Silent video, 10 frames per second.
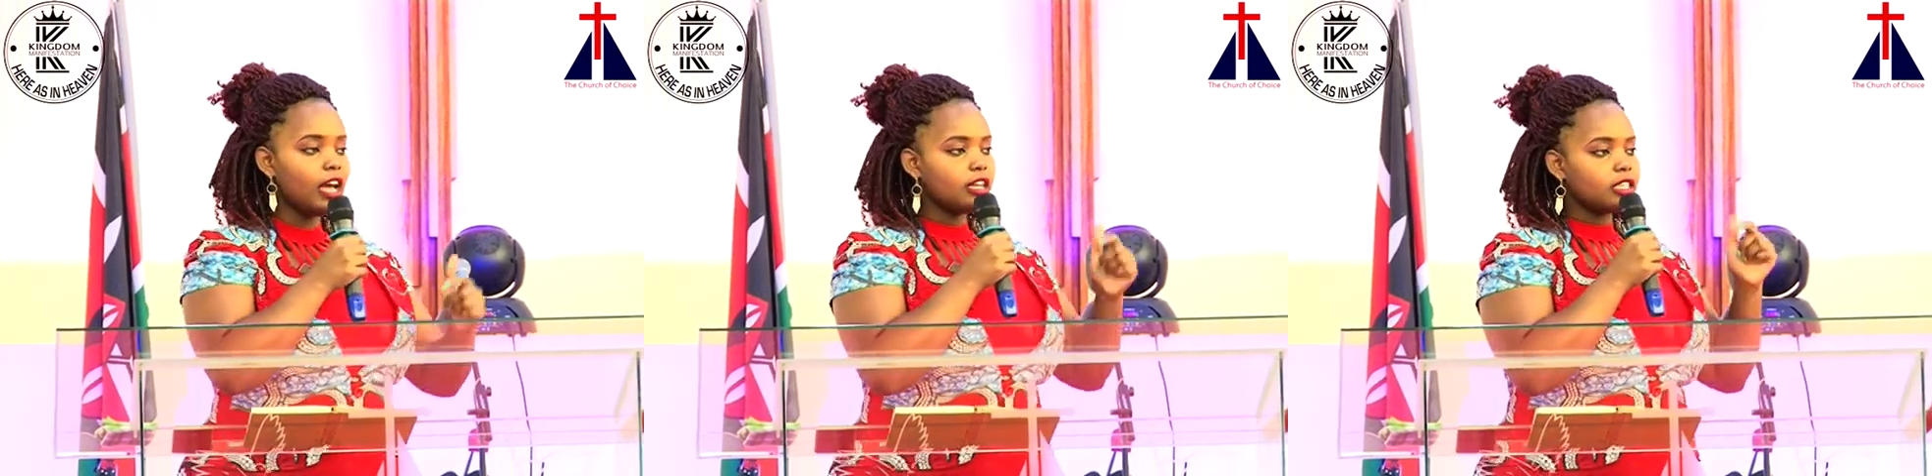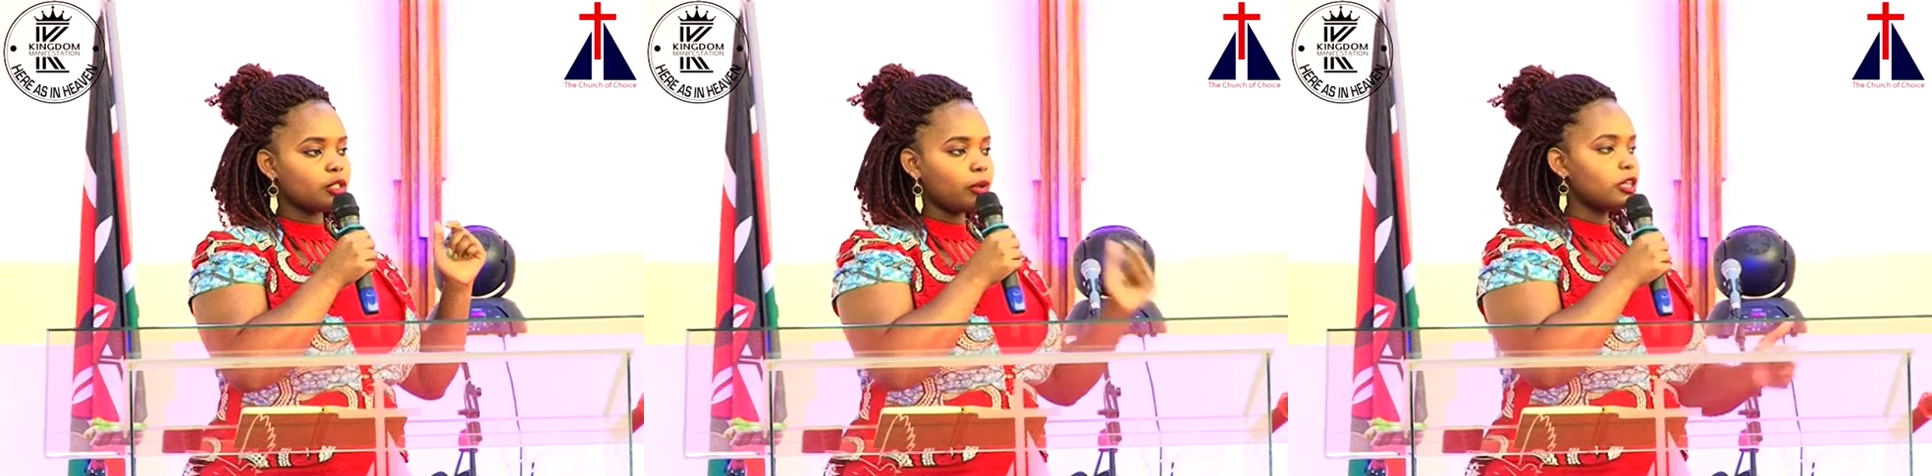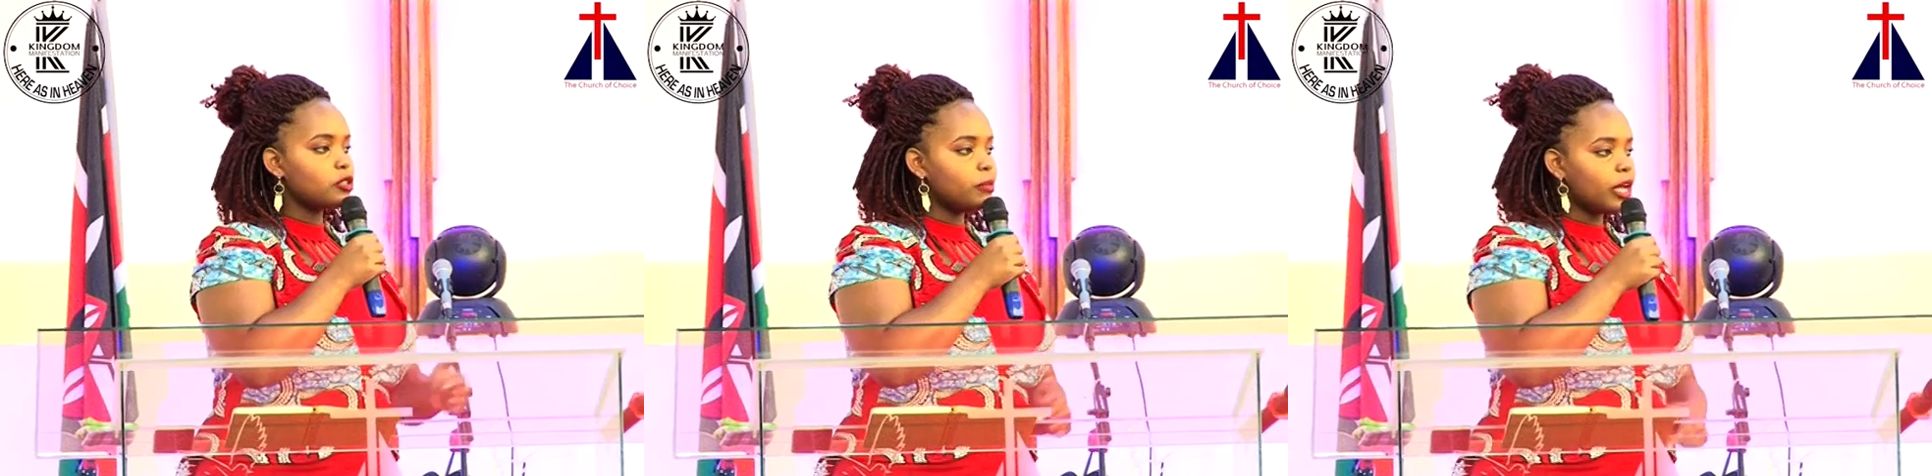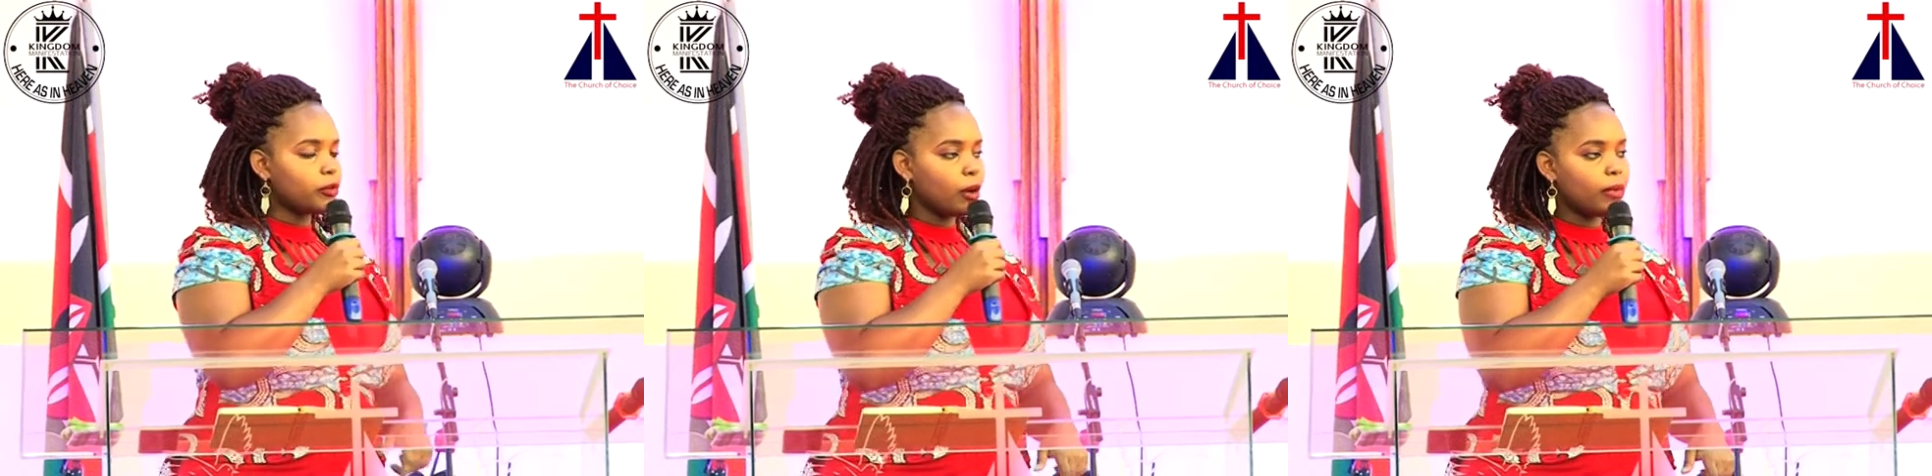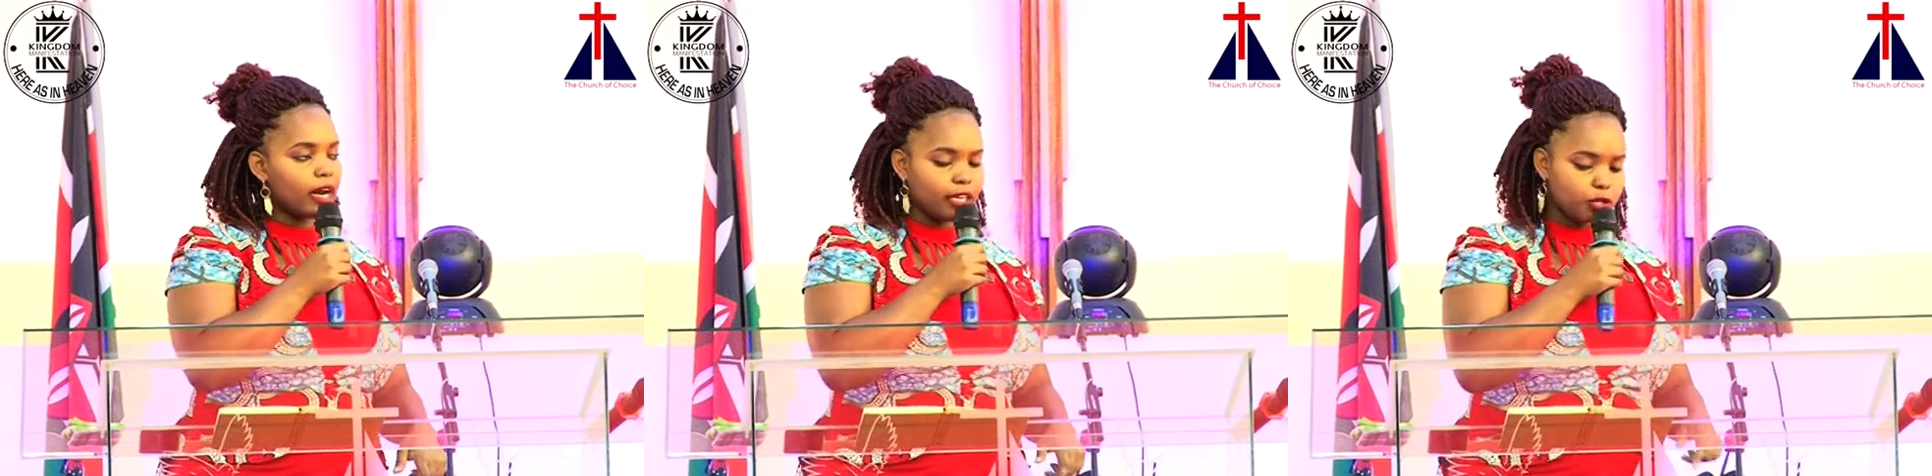He is going to make your
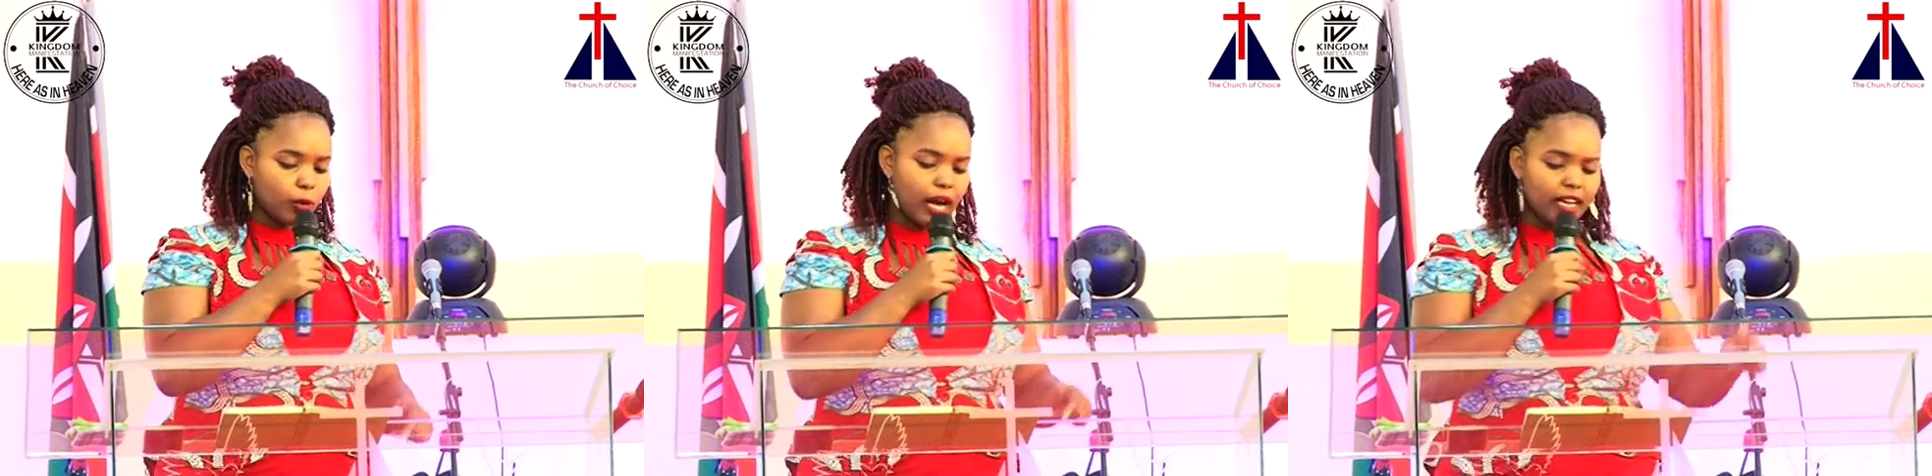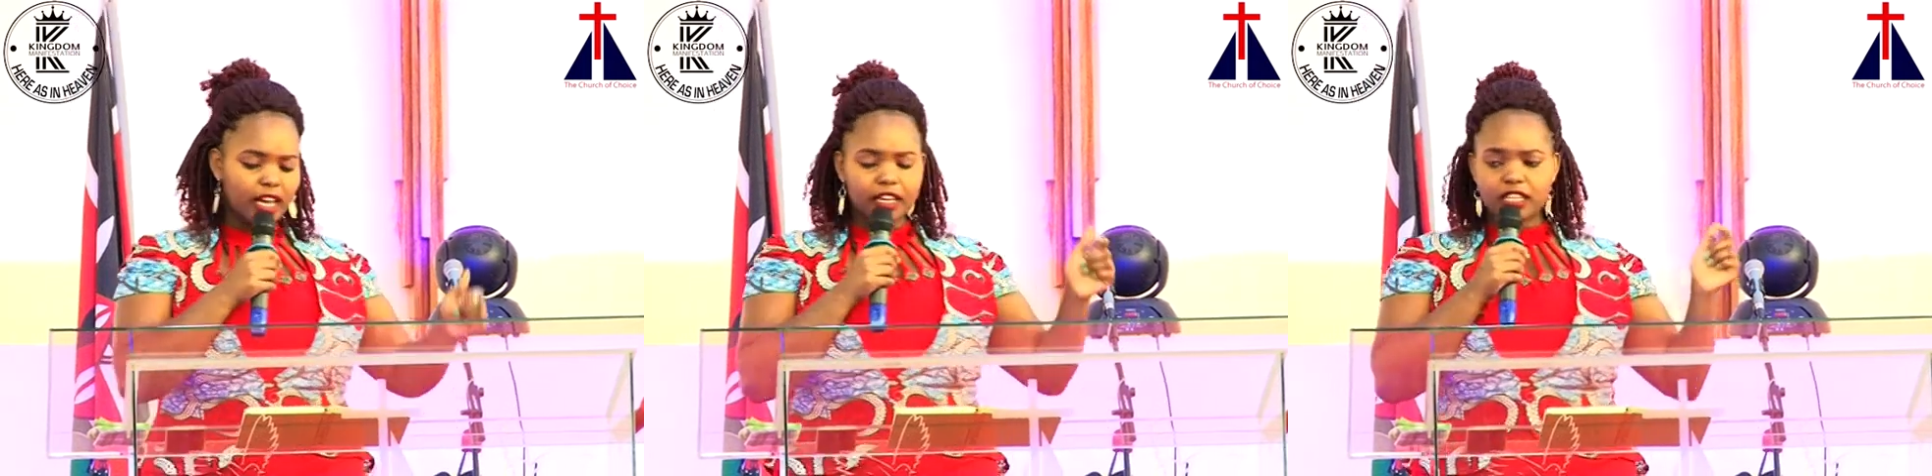marriage work.